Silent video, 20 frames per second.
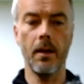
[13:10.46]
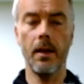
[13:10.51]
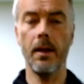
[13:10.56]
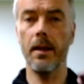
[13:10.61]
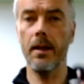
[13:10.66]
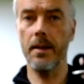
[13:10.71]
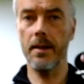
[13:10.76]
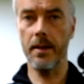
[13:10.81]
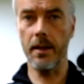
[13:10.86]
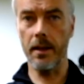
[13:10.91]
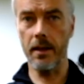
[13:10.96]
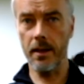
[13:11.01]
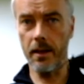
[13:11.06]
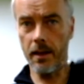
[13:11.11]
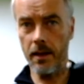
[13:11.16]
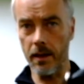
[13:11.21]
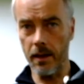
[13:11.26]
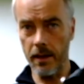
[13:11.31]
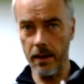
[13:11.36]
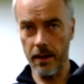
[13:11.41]
And I said,
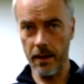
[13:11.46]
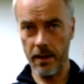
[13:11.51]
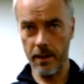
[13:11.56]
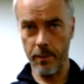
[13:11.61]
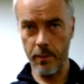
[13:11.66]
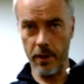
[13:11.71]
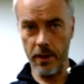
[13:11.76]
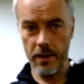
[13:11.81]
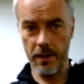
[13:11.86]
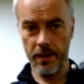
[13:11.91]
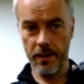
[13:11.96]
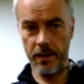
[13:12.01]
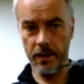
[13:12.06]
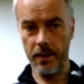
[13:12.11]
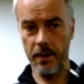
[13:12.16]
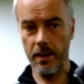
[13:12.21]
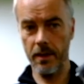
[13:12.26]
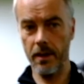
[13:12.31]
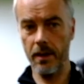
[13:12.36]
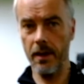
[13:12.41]
an
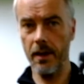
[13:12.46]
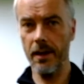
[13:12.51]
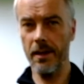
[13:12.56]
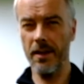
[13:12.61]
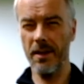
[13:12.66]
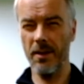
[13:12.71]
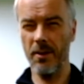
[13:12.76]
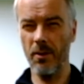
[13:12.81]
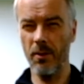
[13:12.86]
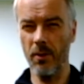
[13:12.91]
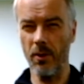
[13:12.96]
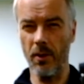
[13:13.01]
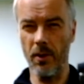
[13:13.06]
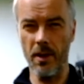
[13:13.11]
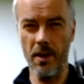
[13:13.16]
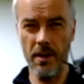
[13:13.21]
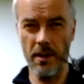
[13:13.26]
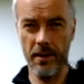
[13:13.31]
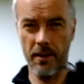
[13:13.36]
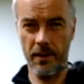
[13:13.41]
AliExpress, it's
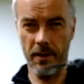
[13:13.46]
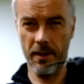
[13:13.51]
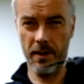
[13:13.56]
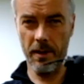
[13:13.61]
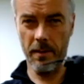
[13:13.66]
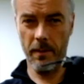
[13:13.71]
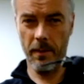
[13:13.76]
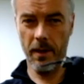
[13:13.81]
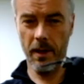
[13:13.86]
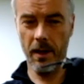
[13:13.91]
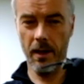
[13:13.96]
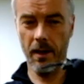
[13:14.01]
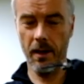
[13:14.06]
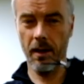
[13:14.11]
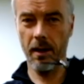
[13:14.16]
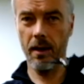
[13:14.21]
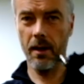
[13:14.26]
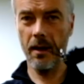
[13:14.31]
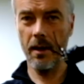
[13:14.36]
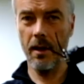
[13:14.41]
$2 or something,
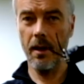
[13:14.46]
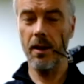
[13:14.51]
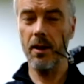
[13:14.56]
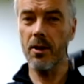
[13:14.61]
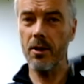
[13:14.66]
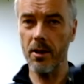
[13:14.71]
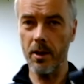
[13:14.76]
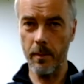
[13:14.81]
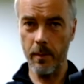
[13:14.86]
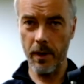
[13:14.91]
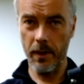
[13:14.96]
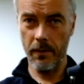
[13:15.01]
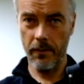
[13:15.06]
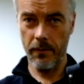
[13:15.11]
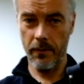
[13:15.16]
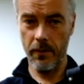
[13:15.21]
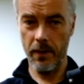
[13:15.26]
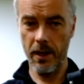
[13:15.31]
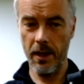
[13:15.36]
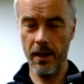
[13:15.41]
shipping
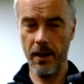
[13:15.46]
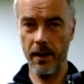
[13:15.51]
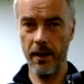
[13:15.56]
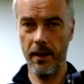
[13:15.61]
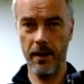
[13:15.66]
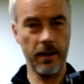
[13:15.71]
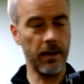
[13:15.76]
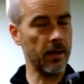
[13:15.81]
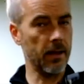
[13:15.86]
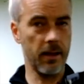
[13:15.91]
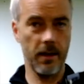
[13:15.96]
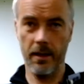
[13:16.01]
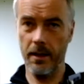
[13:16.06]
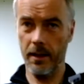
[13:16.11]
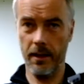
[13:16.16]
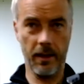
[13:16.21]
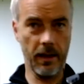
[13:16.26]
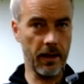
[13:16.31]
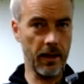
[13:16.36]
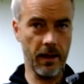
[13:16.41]
free
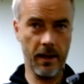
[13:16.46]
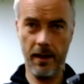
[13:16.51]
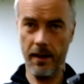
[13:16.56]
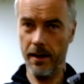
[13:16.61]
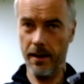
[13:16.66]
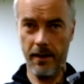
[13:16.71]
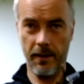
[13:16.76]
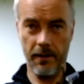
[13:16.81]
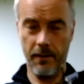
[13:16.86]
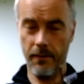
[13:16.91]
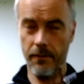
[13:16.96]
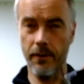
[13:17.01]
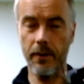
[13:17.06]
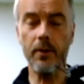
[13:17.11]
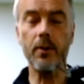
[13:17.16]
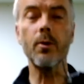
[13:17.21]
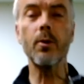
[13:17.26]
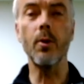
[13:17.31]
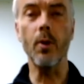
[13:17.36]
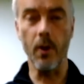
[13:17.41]
for
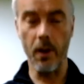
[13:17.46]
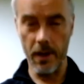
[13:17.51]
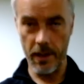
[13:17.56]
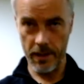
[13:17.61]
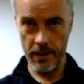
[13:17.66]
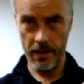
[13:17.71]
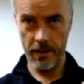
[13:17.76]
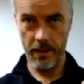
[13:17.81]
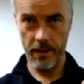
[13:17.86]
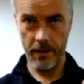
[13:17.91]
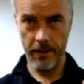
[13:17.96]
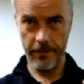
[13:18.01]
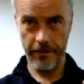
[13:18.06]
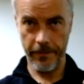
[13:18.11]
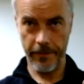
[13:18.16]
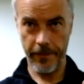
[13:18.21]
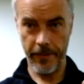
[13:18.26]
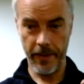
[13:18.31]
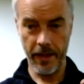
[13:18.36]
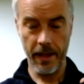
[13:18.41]
$2.
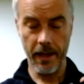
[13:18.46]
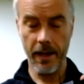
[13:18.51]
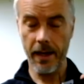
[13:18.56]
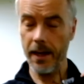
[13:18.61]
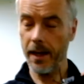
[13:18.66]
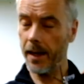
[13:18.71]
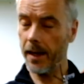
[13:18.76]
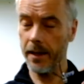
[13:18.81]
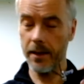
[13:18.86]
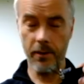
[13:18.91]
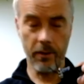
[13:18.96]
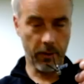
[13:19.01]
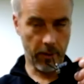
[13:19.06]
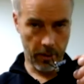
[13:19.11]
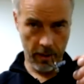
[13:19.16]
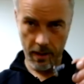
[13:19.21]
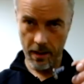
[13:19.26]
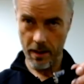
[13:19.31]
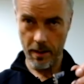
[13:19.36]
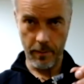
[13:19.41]
I don't
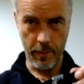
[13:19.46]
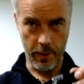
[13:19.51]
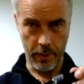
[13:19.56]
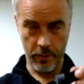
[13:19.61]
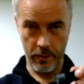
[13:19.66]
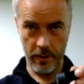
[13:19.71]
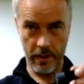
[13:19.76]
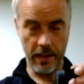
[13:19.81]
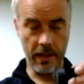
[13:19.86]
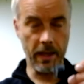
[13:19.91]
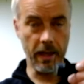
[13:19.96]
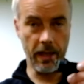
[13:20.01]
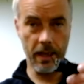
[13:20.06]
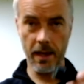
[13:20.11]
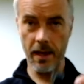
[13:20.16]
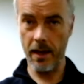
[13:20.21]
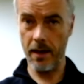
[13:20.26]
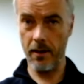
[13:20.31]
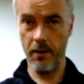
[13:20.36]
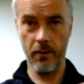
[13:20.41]
think about
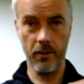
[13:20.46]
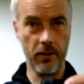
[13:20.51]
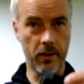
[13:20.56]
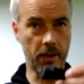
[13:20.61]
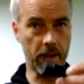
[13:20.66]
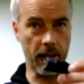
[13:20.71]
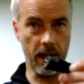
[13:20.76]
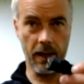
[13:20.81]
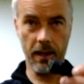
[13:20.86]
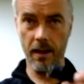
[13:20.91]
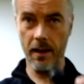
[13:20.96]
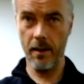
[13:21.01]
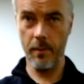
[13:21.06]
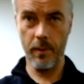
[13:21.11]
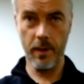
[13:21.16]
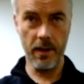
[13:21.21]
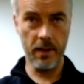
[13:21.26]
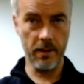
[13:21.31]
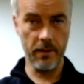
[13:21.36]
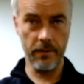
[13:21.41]
getting out, getting a
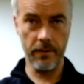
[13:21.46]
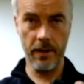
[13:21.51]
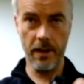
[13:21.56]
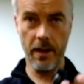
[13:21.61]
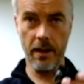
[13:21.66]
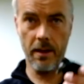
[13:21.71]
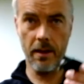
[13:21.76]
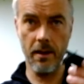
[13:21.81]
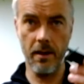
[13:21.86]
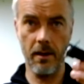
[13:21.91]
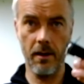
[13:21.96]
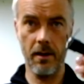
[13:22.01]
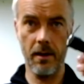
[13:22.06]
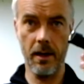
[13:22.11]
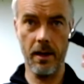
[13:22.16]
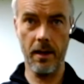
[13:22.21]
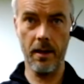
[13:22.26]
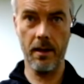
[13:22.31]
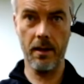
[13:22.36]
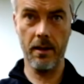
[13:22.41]
piece of leather,
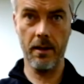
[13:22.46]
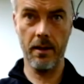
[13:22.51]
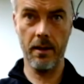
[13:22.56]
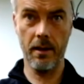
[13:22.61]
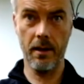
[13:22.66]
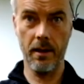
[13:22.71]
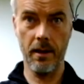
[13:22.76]
and